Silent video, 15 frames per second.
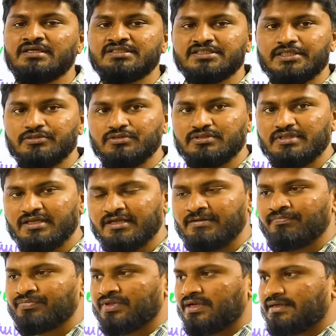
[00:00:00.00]
Schedule 3
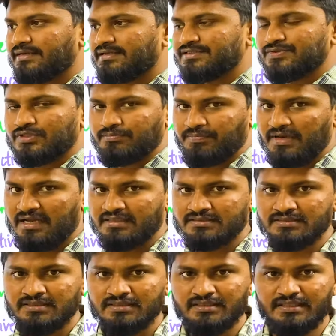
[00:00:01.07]
deals with plants.